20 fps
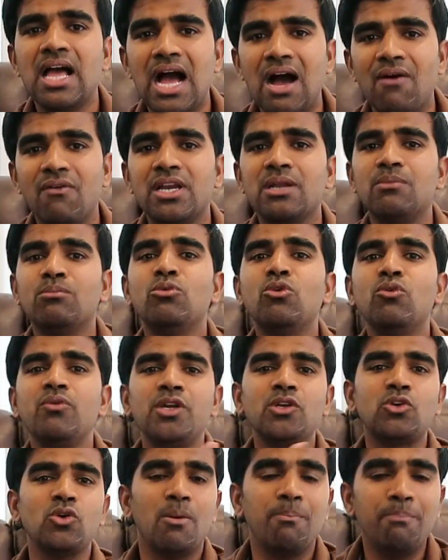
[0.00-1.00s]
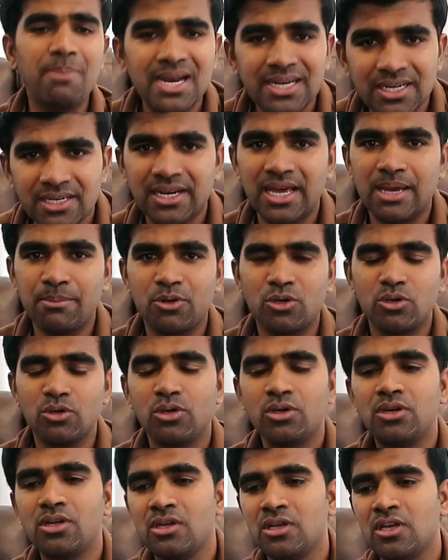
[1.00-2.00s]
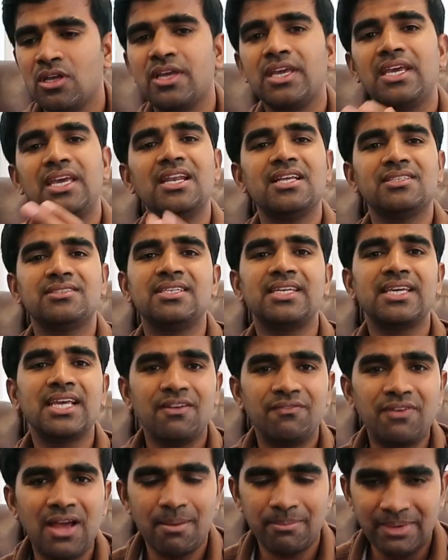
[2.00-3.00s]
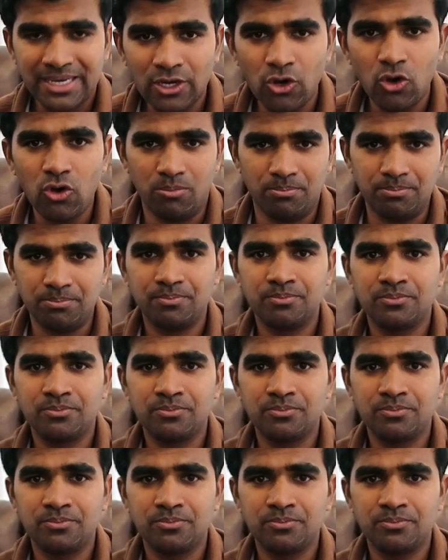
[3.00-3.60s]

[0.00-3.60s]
I want to move into a better neighborhood in a single family home.